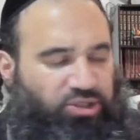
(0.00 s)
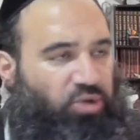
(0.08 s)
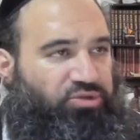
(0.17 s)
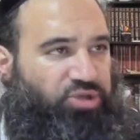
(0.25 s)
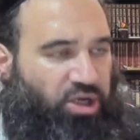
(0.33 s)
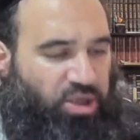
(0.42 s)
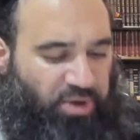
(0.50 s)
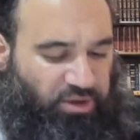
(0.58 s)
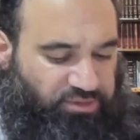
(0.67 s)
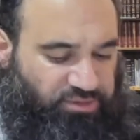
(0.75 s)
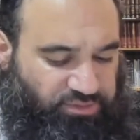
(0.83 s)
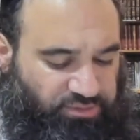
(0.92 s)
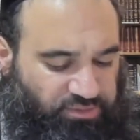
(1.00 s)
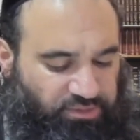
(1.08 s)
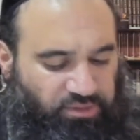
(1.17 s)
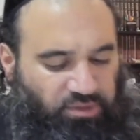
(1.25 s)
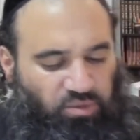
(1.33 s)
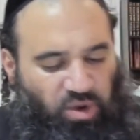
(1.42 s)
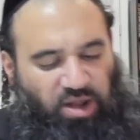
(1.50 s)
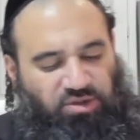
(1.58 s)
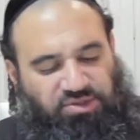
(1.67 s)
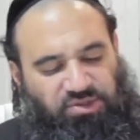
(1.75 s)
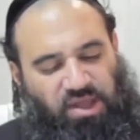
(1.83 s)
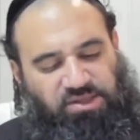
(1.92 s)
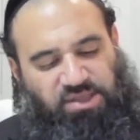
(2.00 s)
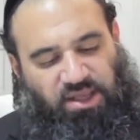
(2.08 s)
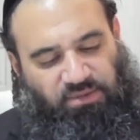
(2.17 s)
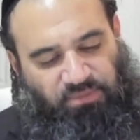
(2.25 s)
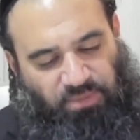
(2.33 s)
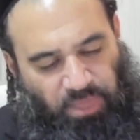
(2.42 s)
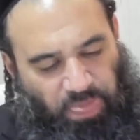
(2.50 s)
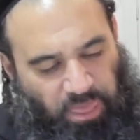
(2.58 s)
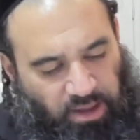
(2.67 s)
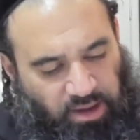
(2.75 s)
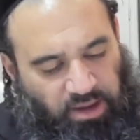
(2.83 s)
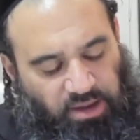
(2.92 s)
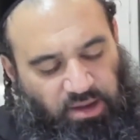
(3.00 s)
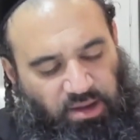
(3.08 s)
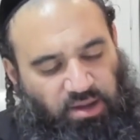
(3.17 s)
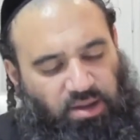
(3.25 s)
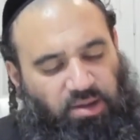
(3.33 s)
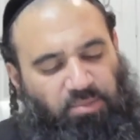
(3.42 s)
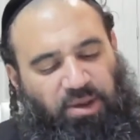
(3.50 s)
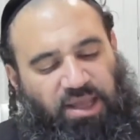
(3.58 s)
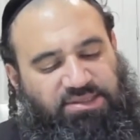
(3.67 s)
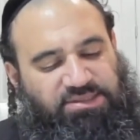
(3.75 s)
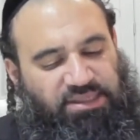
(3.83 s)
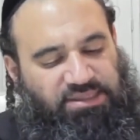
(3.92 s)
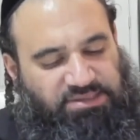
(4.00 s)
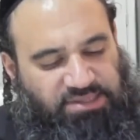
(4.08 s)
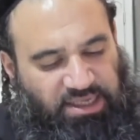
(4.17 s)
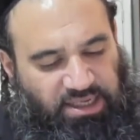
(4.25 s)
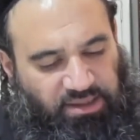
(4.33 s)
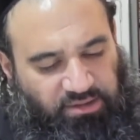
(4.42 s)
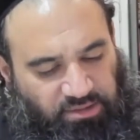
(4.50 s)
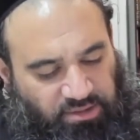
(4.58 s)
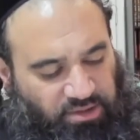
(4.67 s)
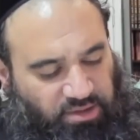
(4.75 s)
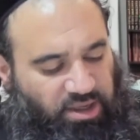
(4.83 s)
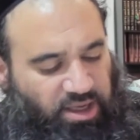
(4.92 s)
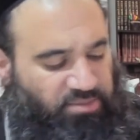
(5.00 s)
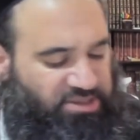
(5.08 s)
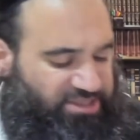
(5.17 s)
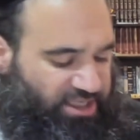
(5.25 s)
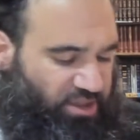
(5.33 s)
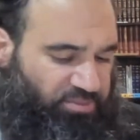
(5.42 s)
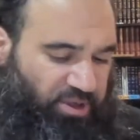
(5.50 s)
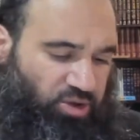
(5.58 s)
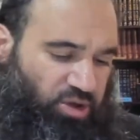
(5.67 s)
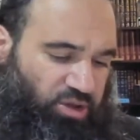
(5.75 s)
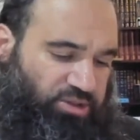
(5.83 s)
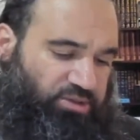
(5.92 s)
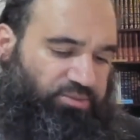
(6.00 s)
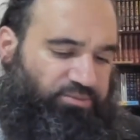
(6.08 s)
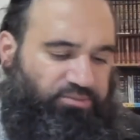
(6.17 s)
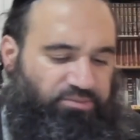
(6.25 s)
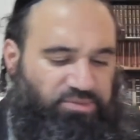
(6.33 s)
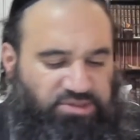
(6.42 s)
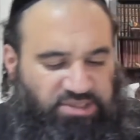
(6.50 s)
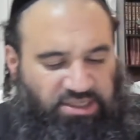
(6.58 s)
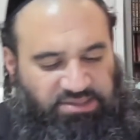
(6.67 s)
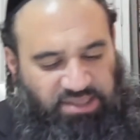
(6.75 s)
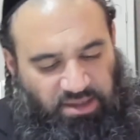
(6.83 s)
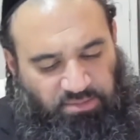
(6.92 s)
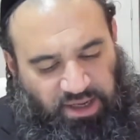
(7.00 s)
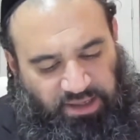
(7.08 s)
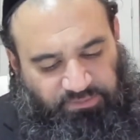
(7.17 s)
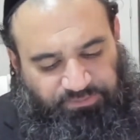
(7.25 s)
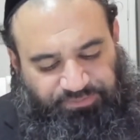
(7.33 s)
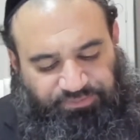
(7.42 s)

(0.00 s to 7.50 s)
don't talk about. What else do they say? Page 16 in Masechet Brachot, 16b.